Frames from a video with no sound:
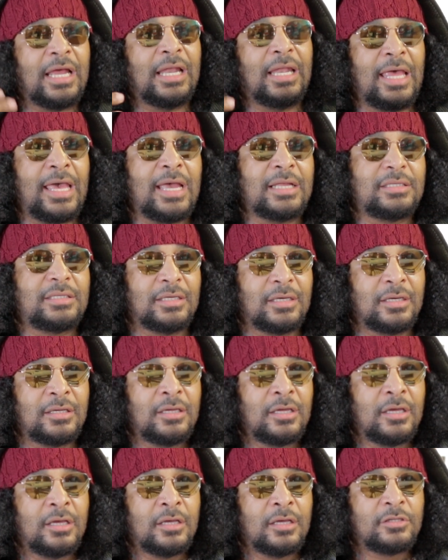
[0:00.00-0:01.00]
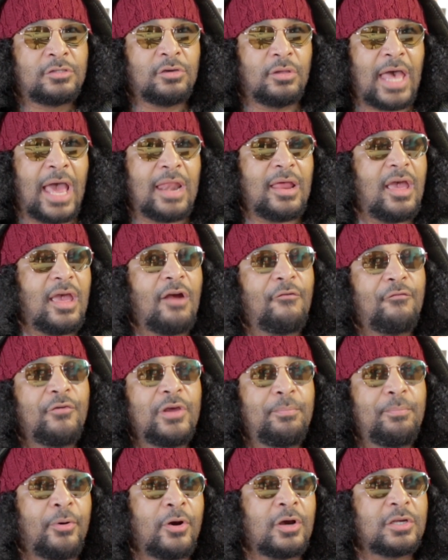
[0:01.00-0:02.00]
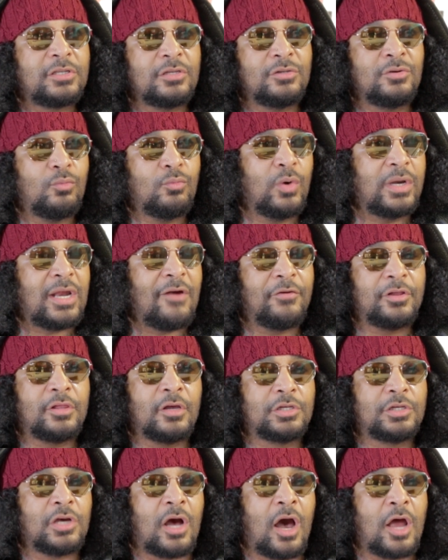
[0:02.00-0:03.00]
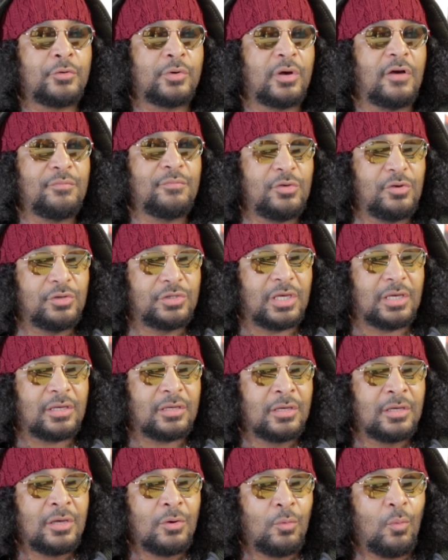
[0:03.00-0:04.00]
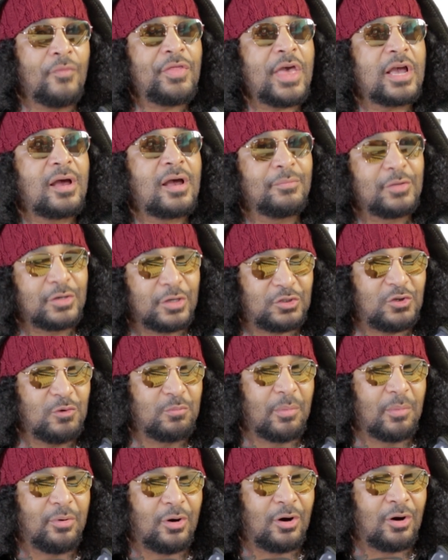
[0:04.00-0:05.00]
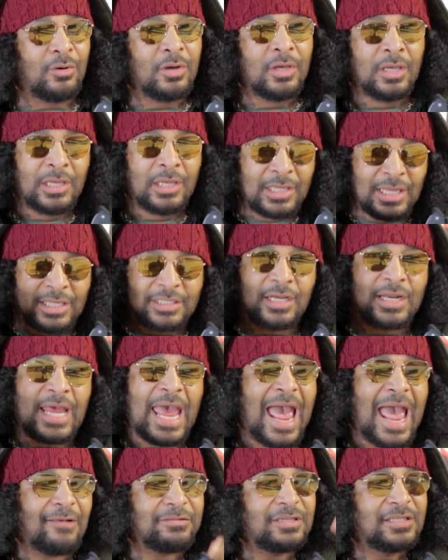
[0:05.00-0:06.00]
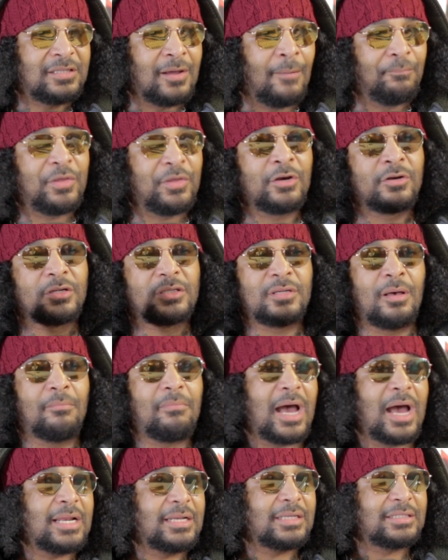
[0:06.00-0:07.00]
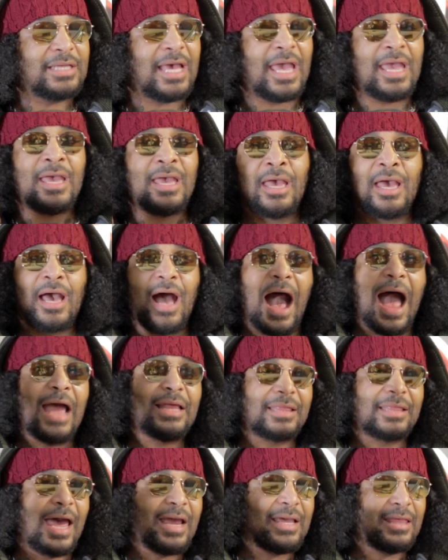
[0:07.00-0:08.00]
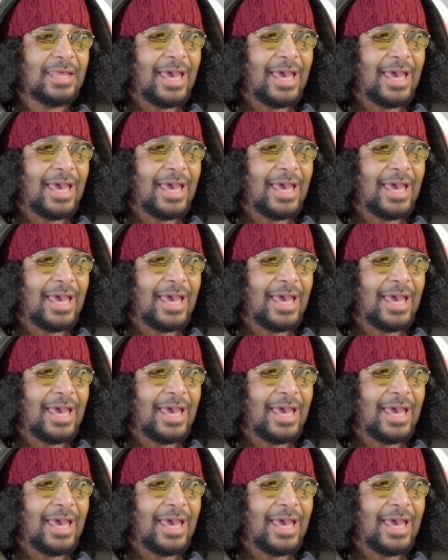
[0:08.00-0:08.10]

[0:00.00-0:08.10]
Atlanta so that every person, whatever their genre of music, when they come to the Super Bowl, is going to have something or somebody to say, I like